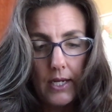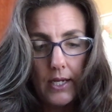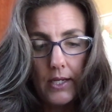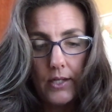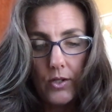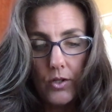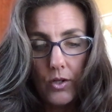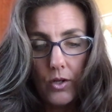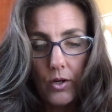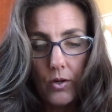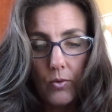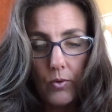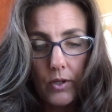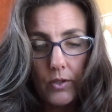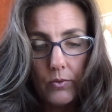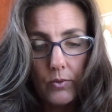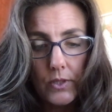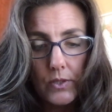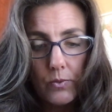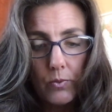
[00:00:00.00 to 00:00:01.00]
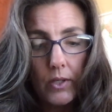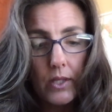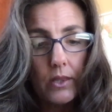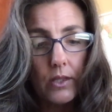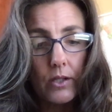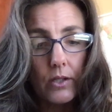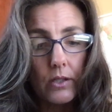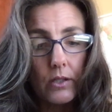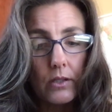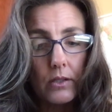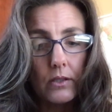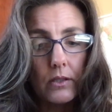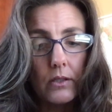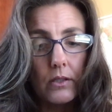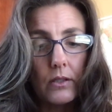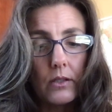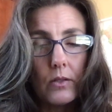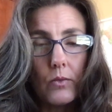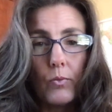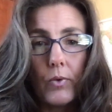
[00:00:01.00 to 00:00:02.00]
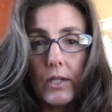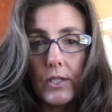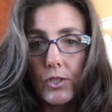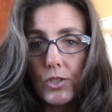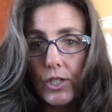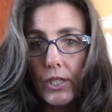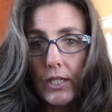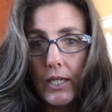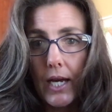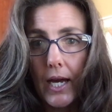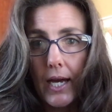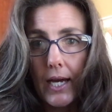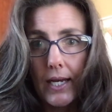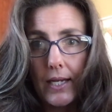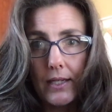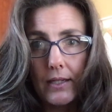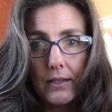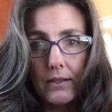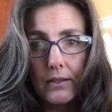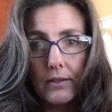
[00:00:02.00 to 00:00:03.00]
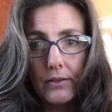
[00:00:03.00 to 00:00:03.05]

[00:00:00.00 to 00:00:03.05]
and no one was with her when she died.